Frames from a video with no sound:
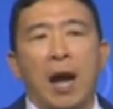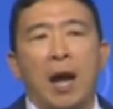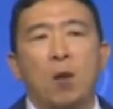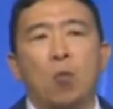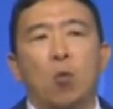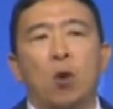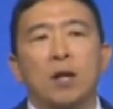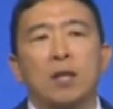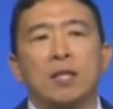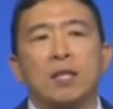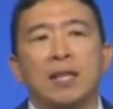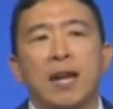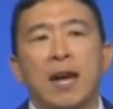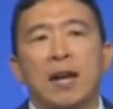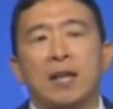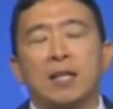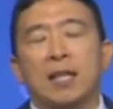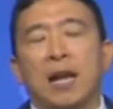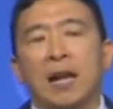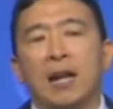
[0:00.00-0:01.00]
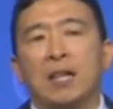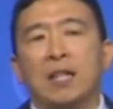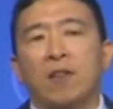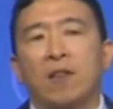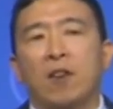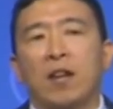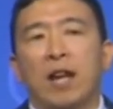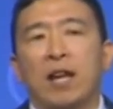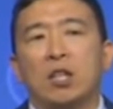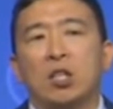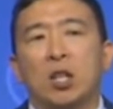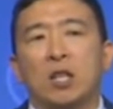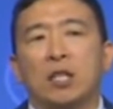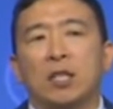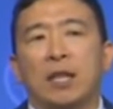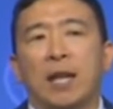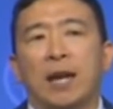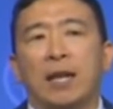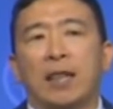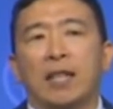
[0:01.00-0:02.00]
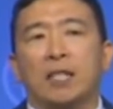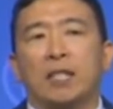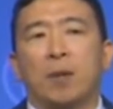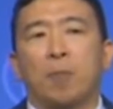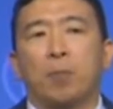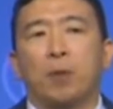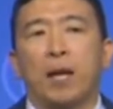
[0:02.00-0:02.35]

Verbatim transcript: and one state has had a dividend just like this in